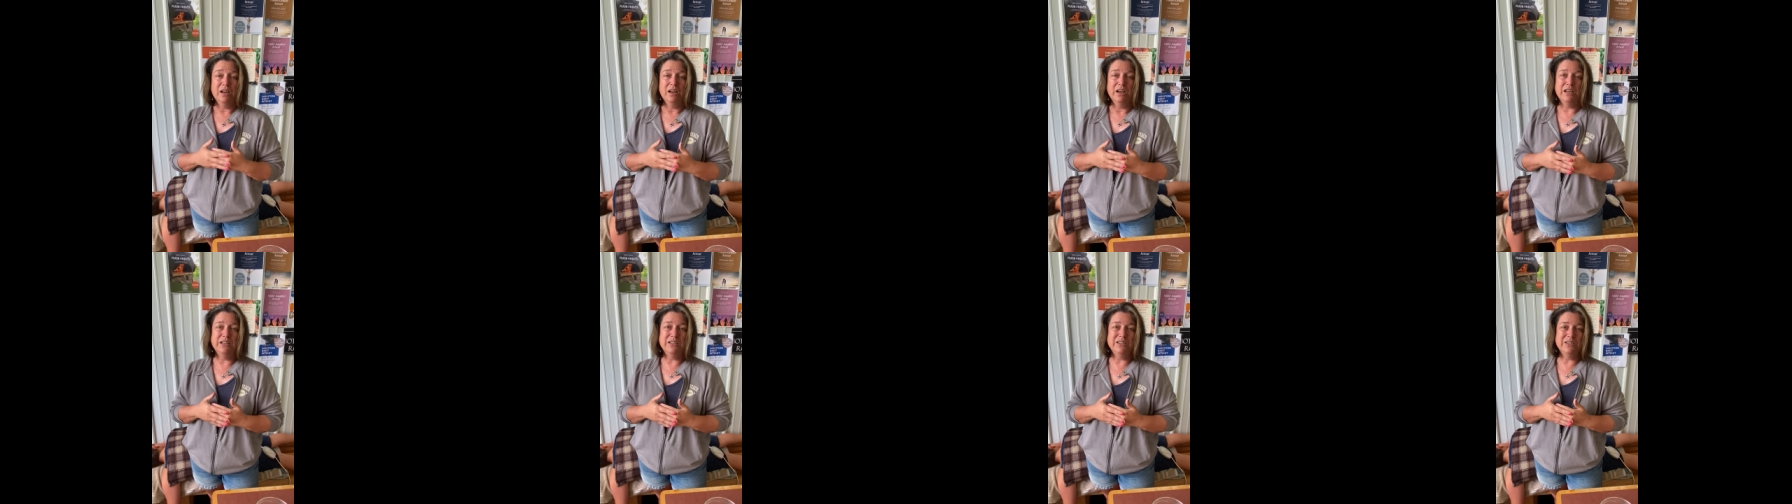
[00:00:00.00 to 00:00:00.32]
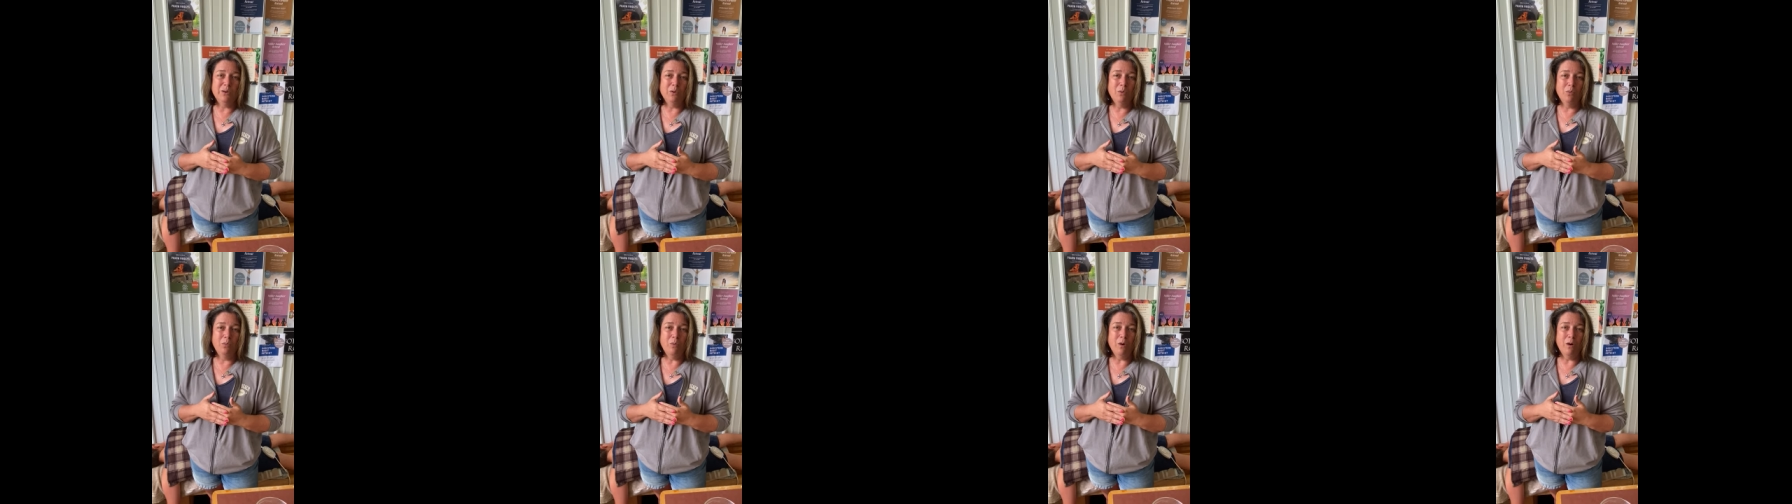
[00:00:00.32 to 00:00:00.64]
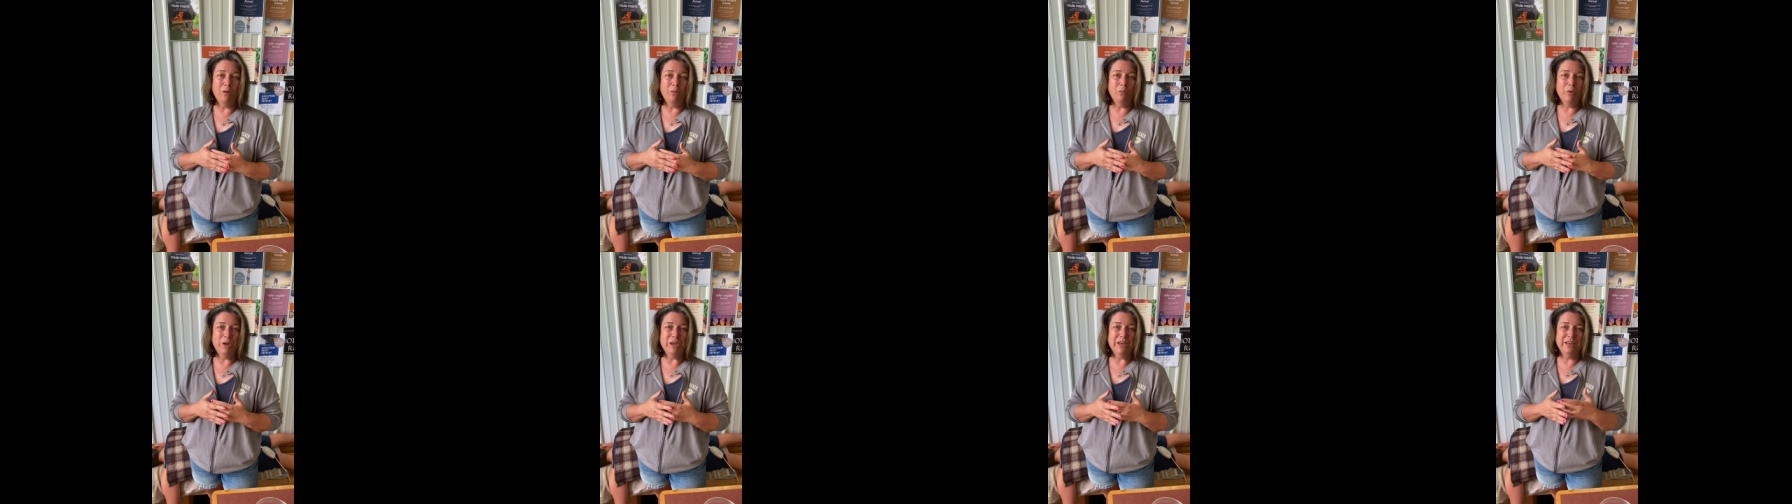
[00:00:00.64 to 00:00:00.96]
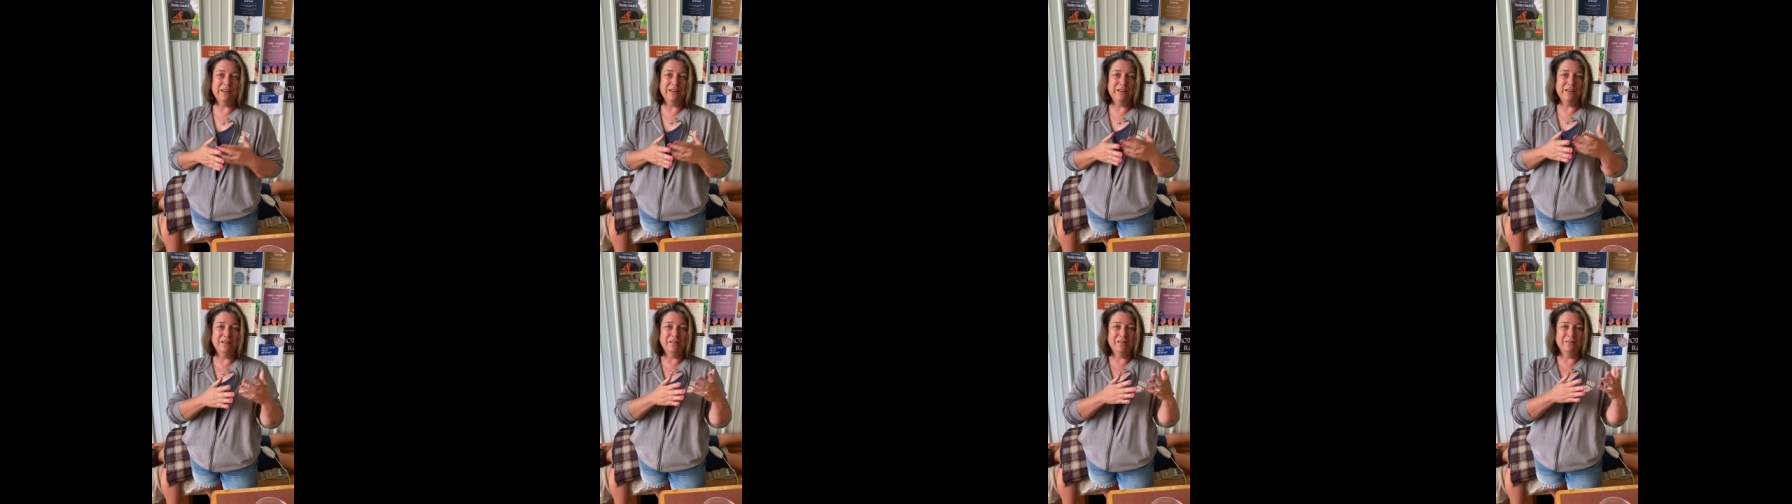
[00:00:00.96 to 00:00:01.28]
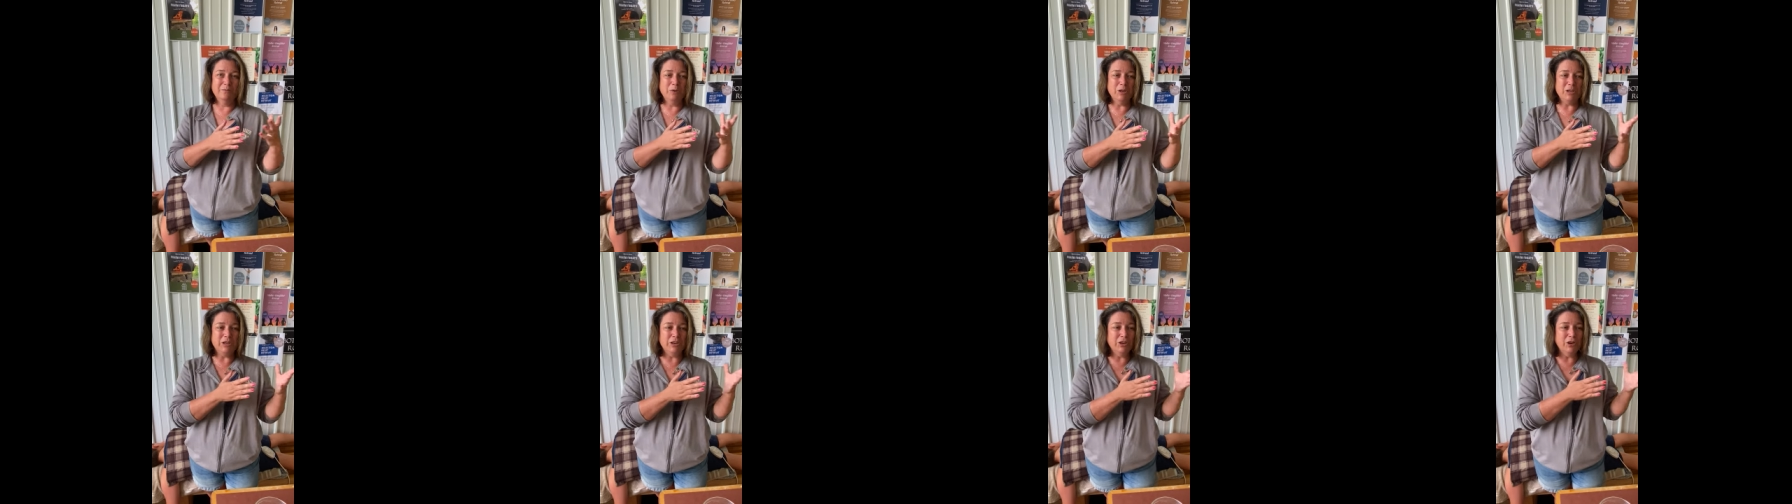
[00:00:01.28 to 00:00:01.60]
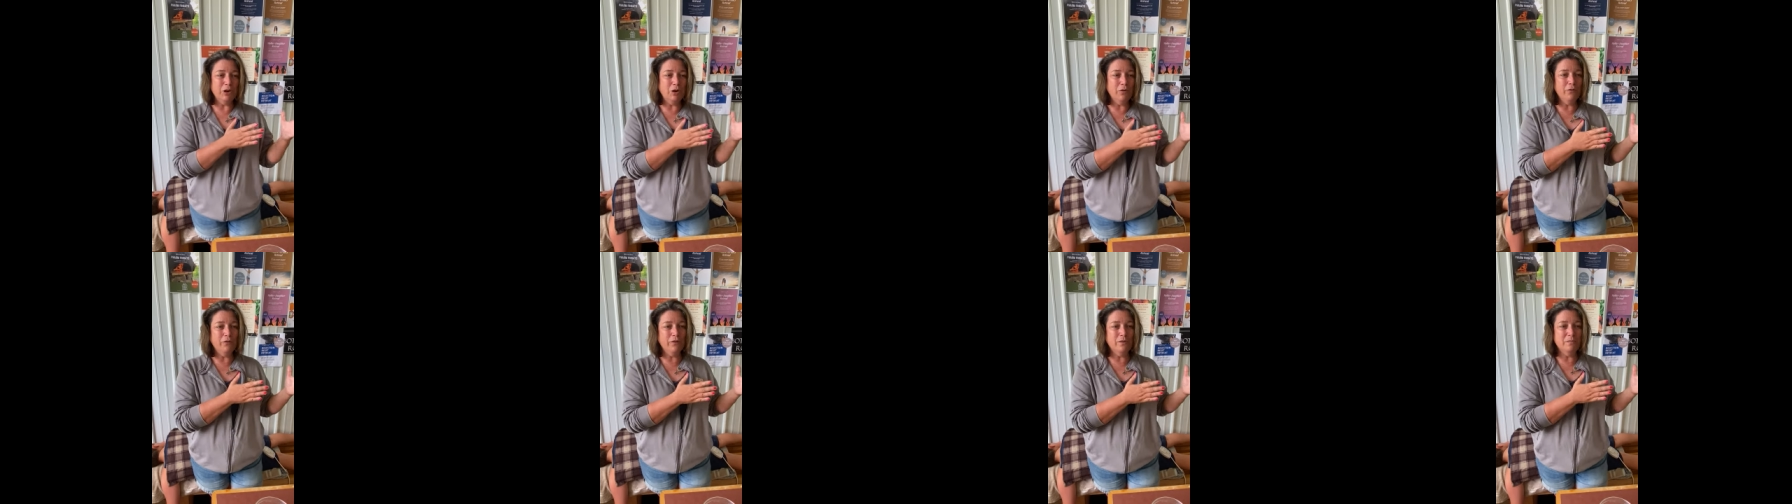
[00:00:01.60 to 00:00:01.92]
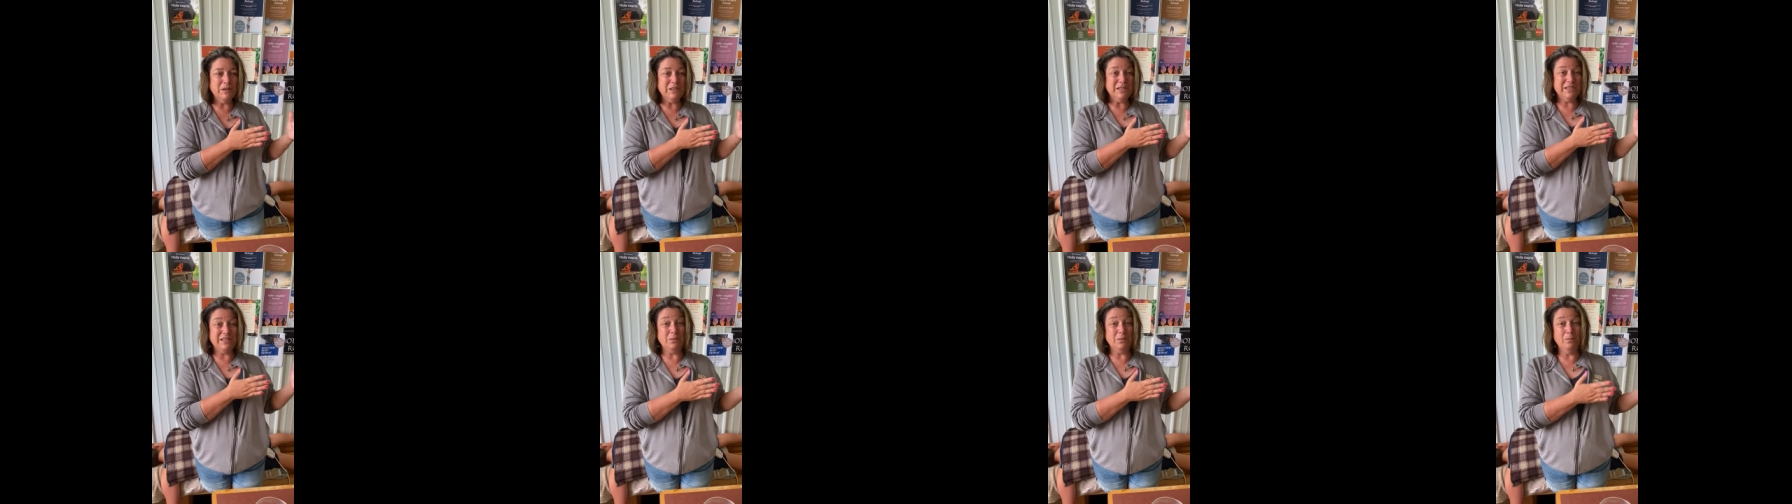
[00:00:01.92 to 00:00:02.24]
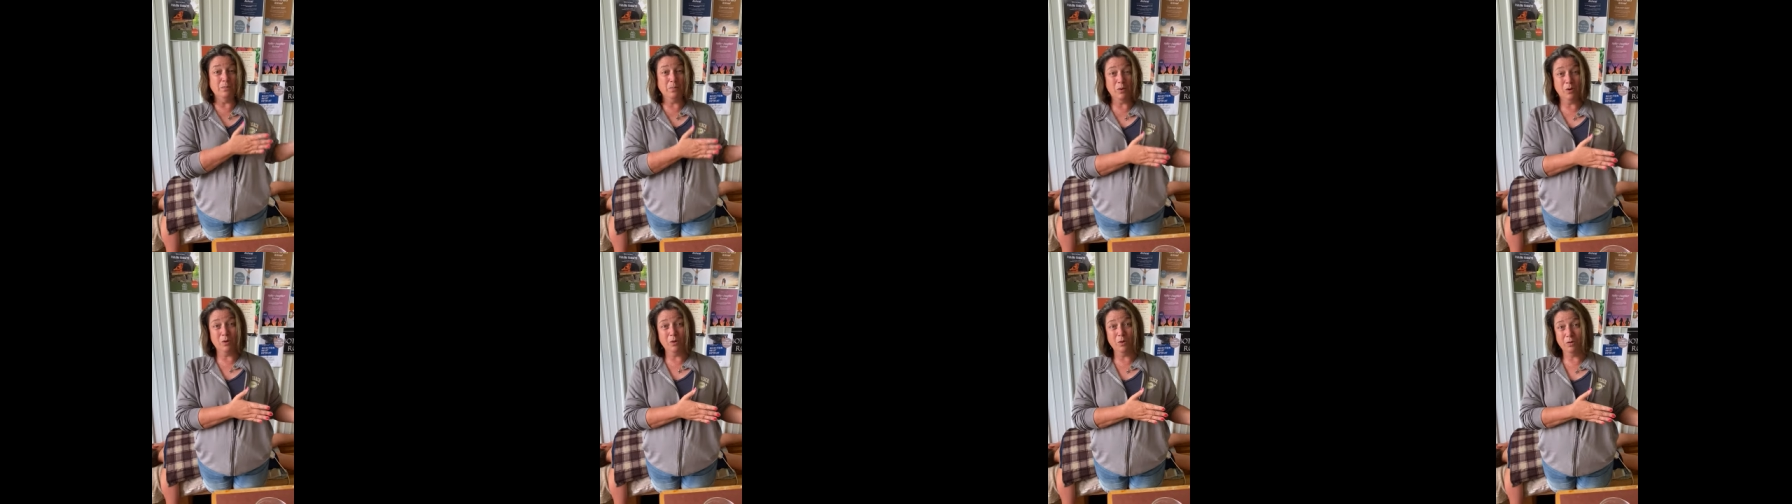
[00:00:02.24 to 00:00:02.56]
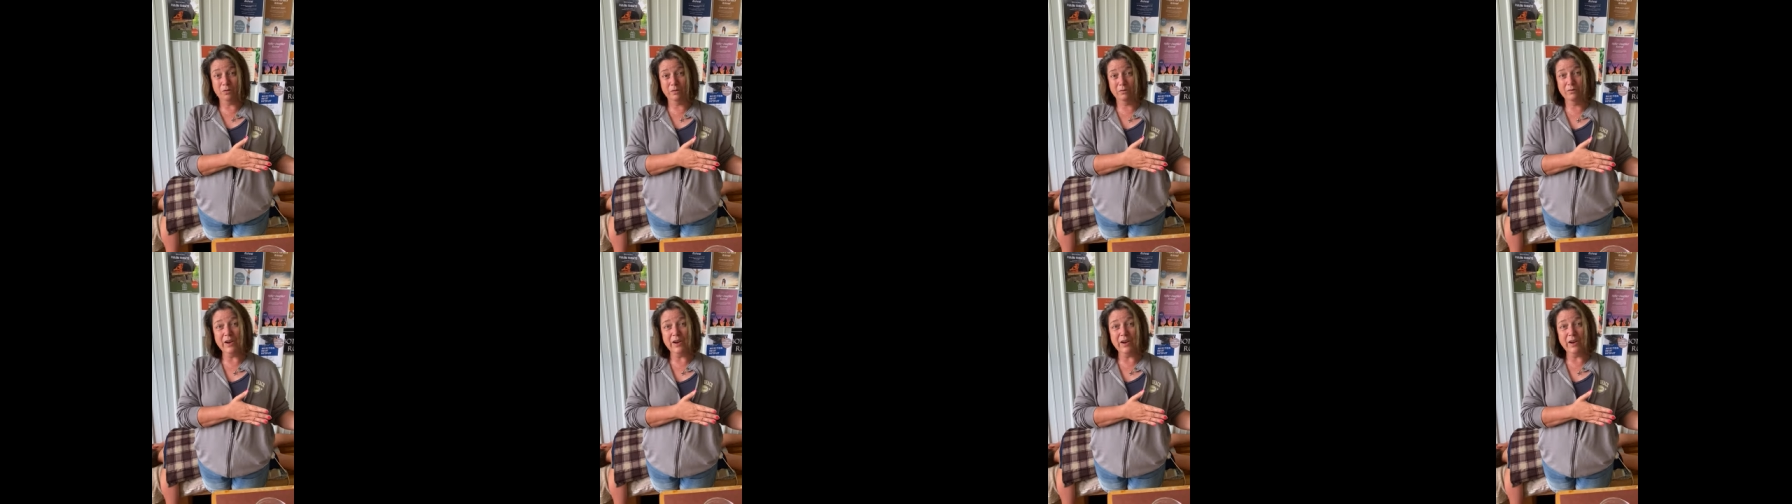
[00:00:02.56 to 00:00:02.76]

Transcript: And so what we can, we can go from a simple